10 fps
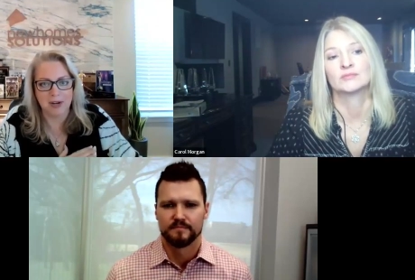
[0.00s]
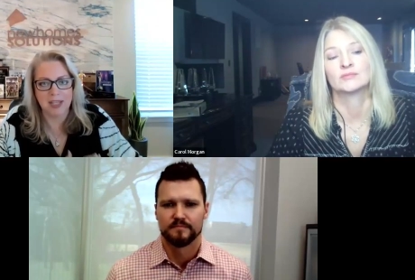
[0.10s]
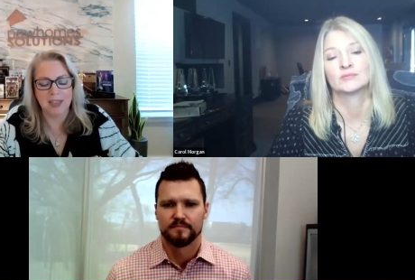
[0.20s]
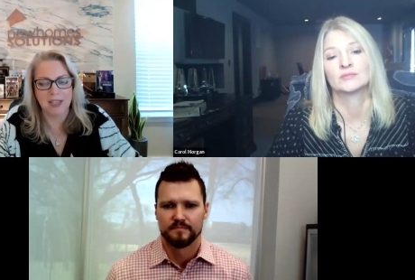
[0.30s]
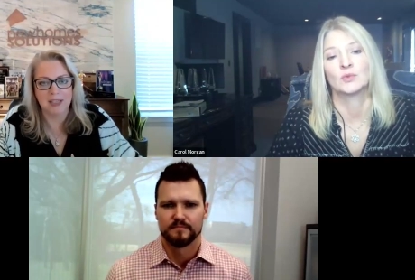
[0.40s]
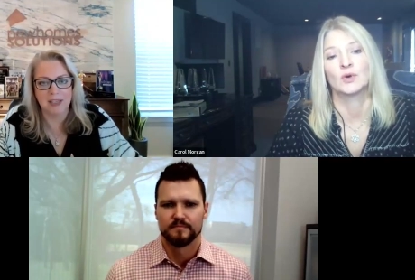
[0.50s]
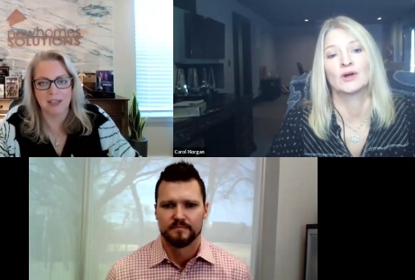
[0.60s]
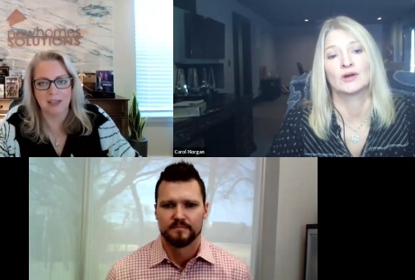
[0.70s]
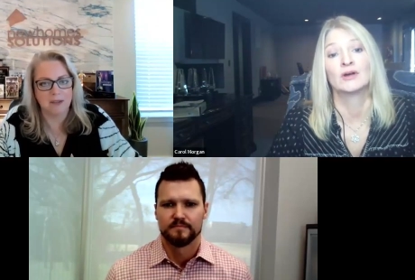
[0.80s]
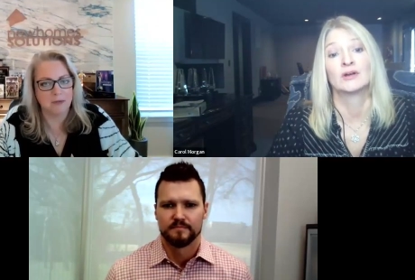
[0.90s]
Speaker 1: you know anything
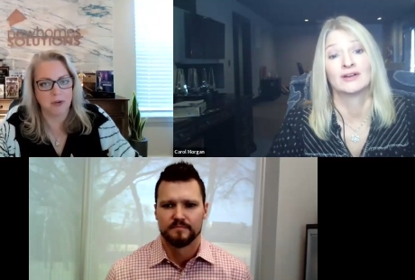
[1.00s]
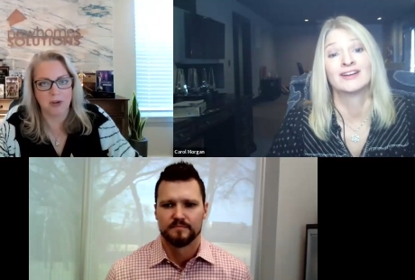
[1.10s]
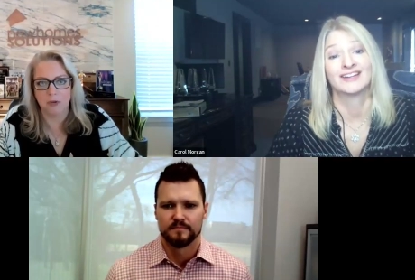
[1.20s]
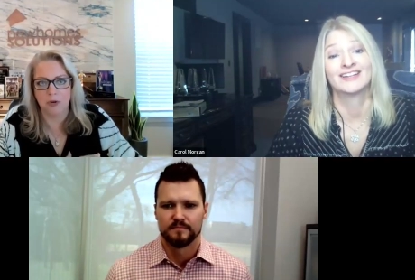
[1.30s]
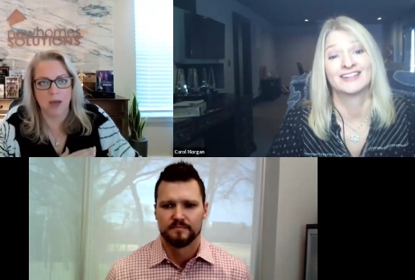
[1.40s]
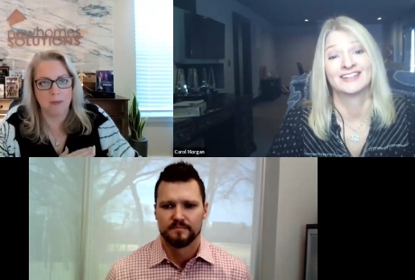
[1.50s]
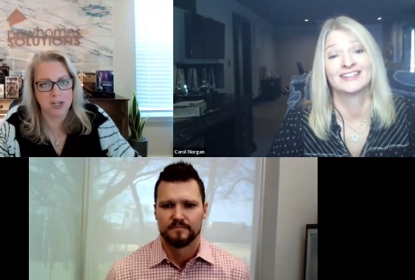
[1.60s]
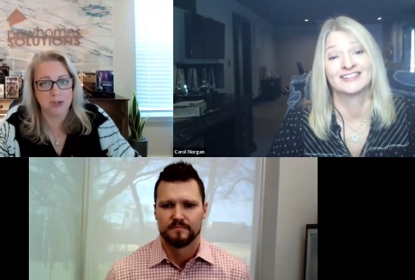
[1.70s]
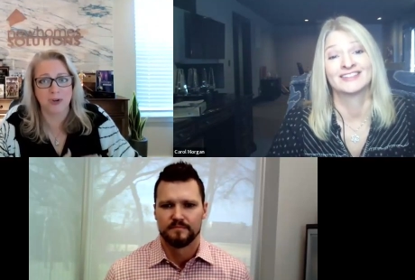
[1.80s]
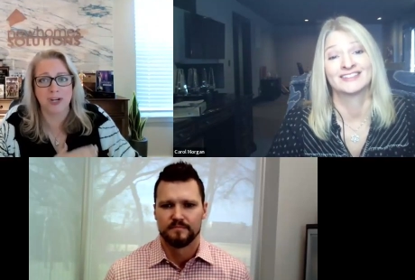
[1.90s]
well, if if
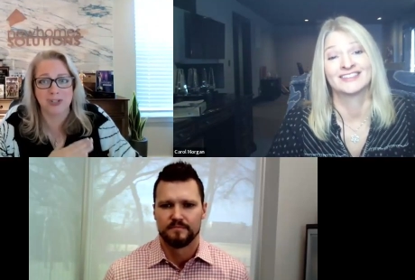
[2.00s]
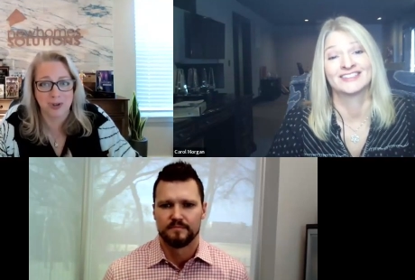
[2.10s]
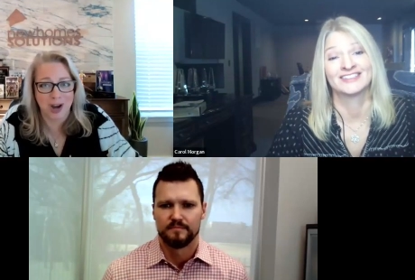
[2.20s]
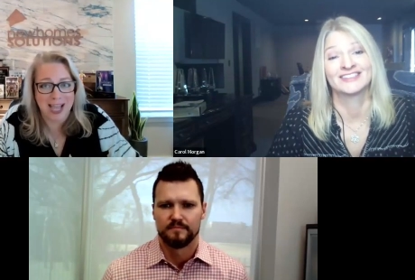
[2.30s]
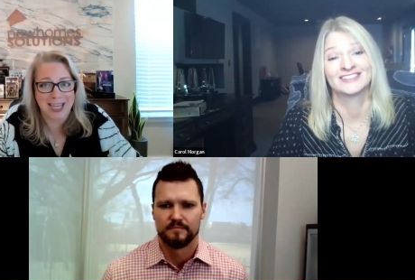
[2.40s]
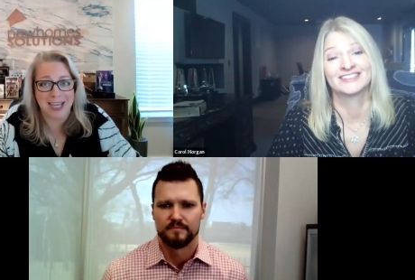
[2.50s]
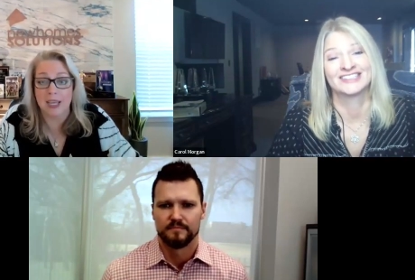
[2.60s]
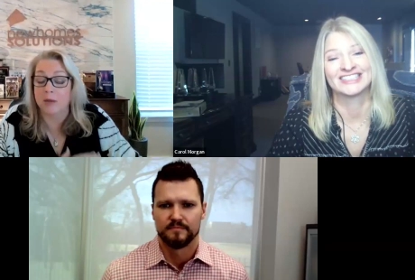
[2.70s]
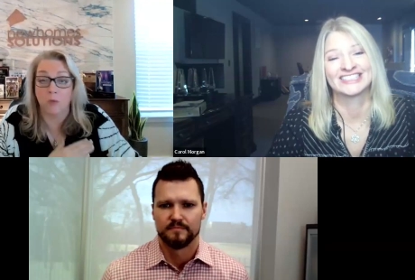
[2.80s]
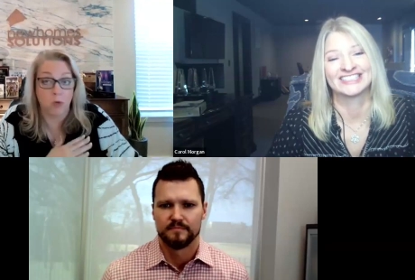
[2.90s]
you're not measuring and
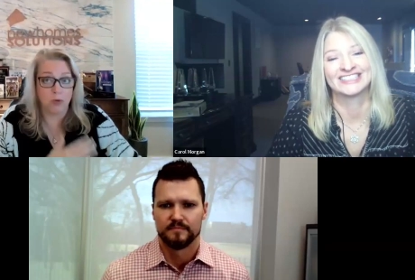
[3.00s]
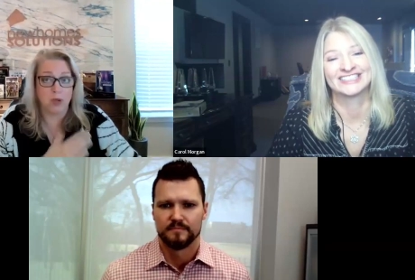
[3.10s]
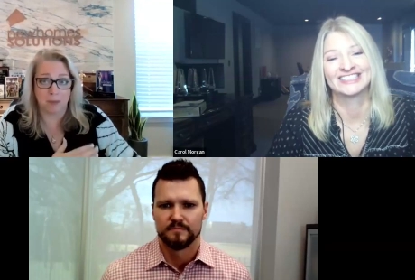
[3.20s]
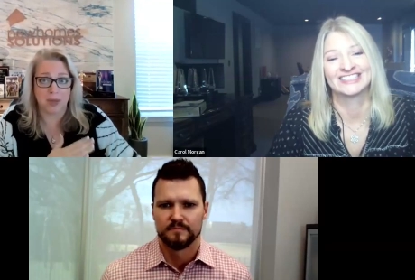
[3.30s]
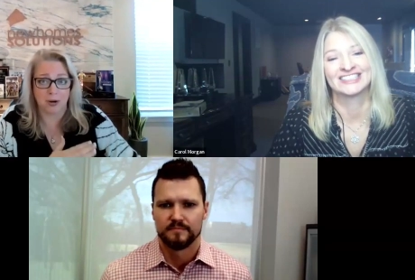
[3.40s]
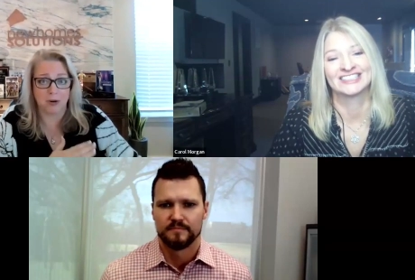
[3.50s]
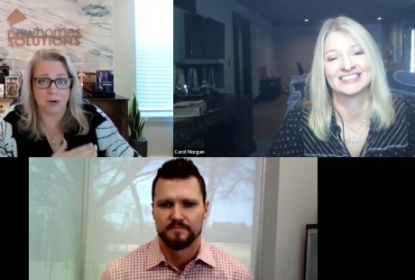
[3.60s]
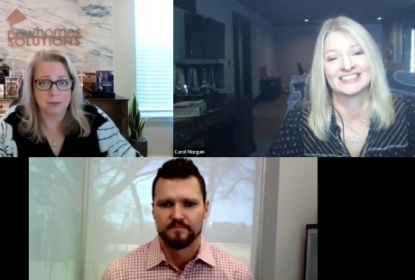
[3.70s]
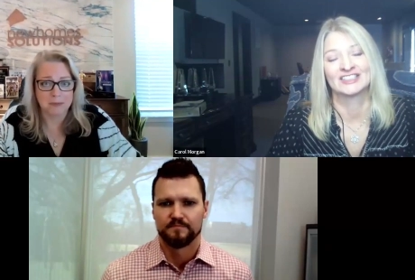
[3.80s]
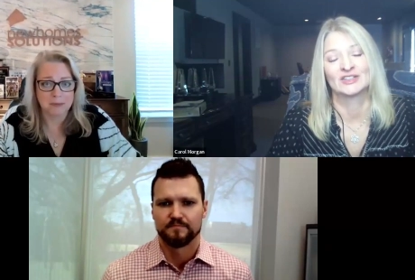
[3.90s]
tracking it won't get
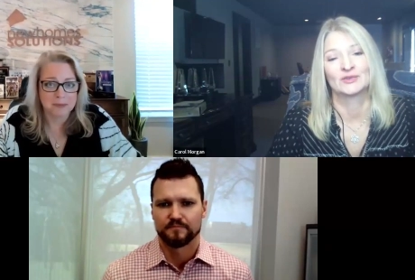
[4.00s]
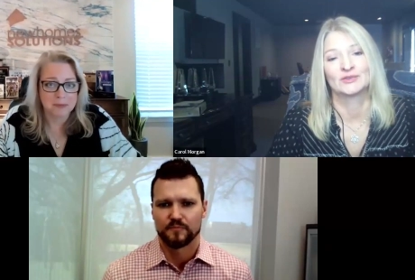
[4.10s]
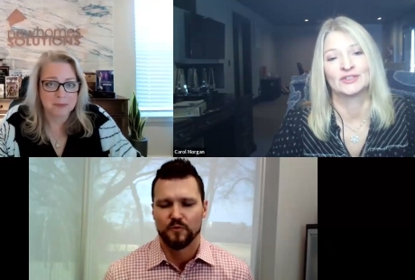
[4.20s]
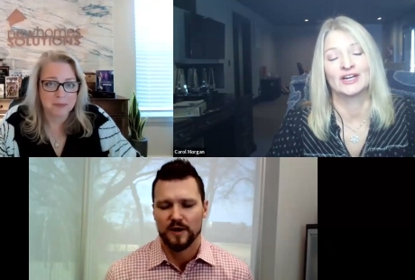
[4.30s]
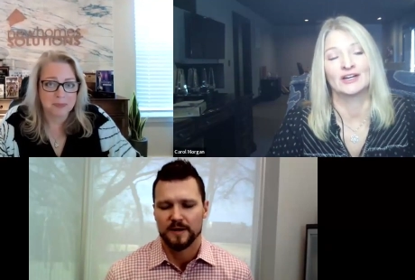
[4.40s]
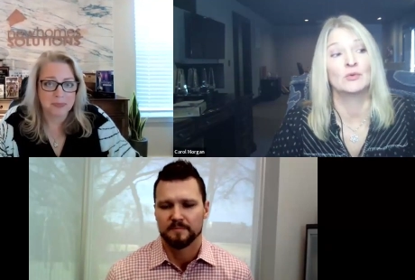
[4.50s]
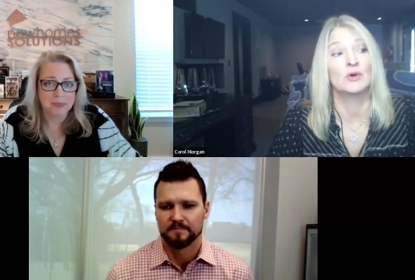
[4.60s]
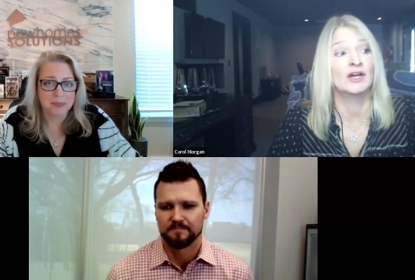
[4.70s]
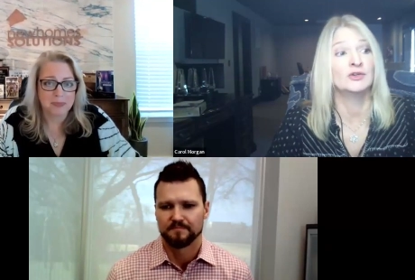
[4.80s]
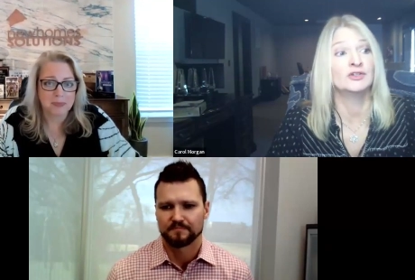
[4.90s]
better
Speaker 2: yeah
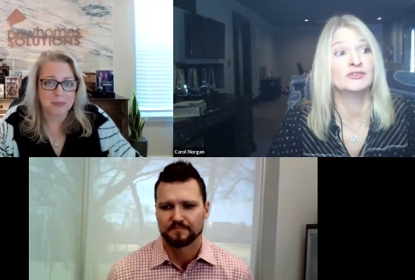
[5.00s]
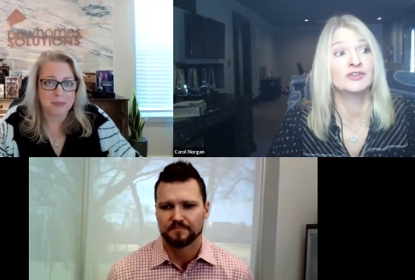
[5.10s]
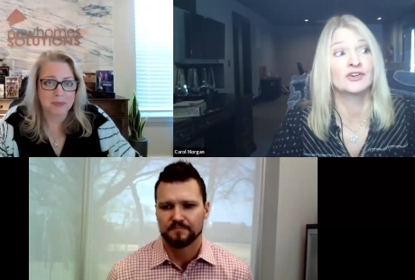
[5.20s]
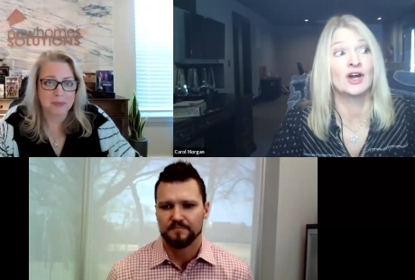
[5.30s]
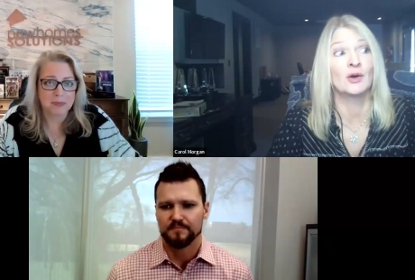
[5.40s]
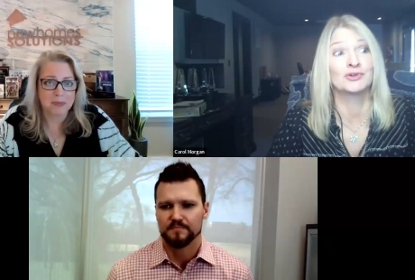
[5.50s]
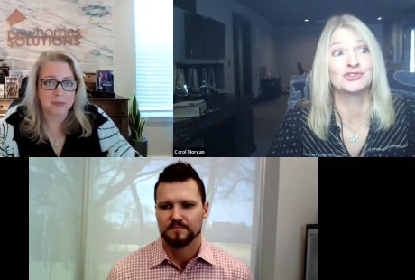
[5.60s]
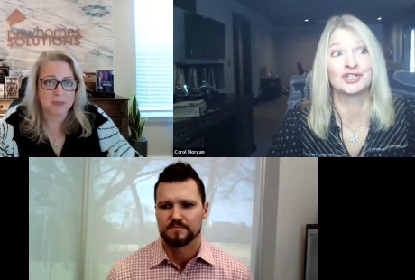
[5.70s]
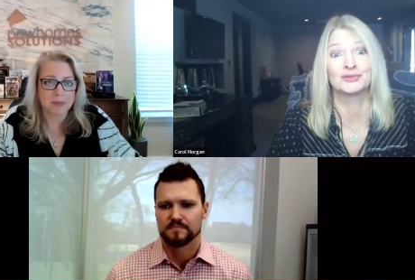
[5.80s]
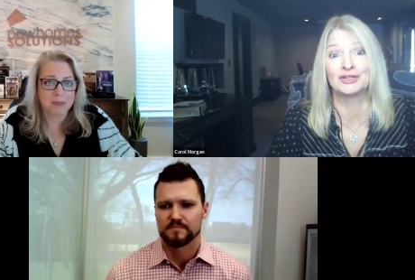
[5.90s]
well you need to figure out
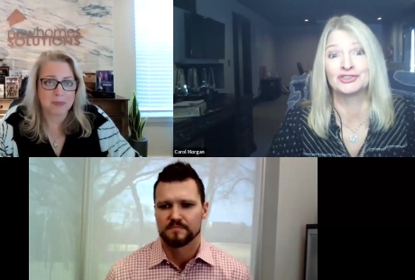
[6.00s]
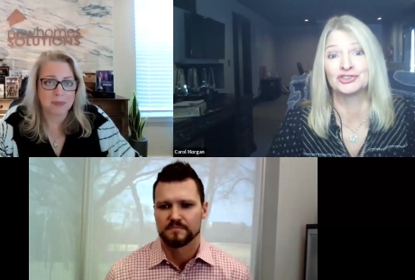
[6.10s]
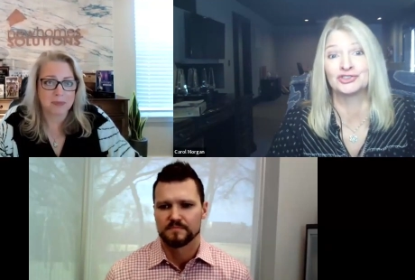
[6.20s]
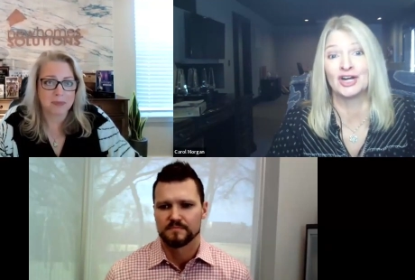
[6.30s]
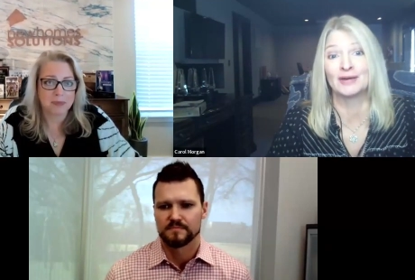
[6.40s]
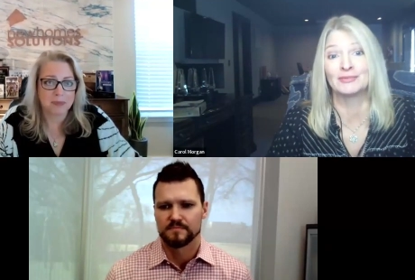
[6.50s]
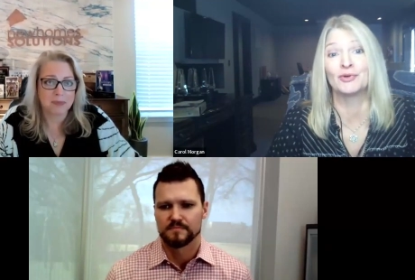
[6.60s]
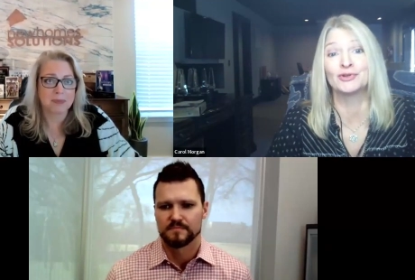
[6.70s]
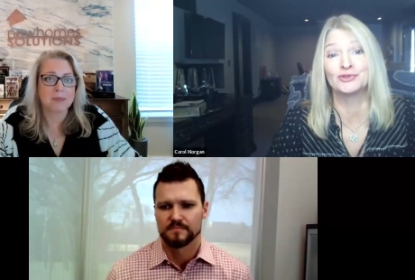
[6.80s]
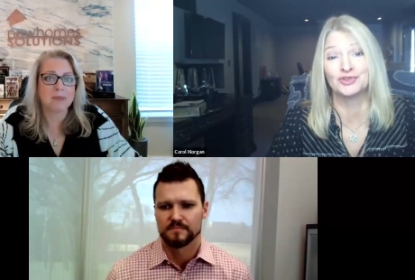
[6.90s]
what you're going to measure and track
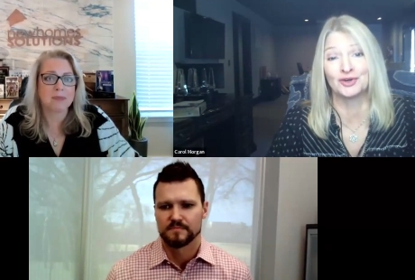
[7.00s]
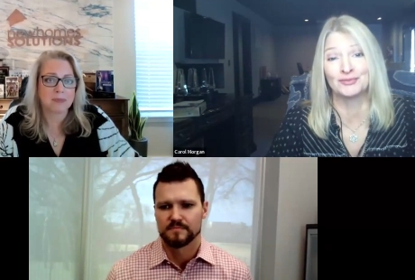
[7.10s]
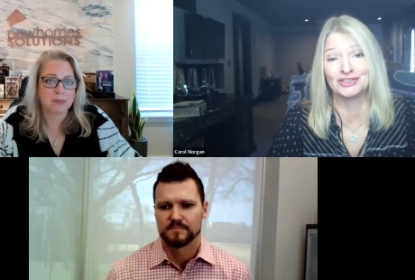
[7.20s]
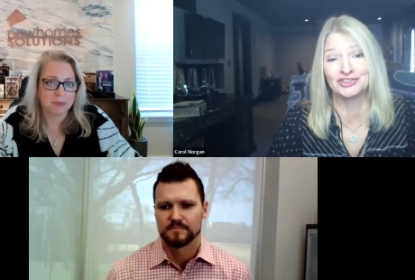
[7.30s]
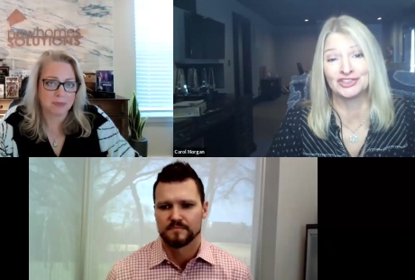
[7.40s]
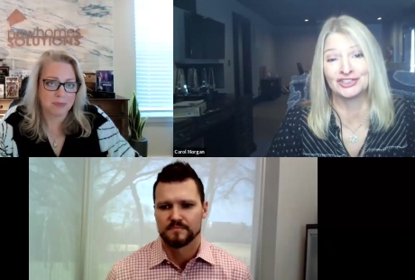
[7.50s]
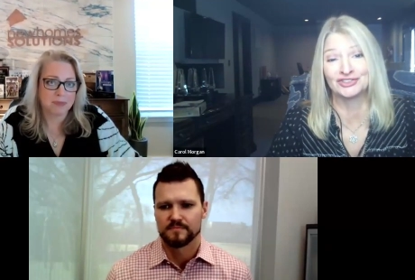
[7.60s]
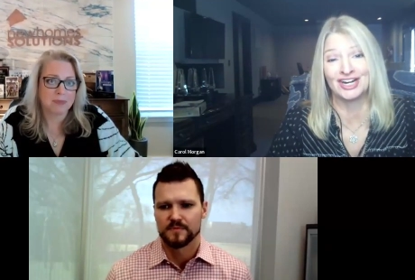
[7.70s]
before you start measuring and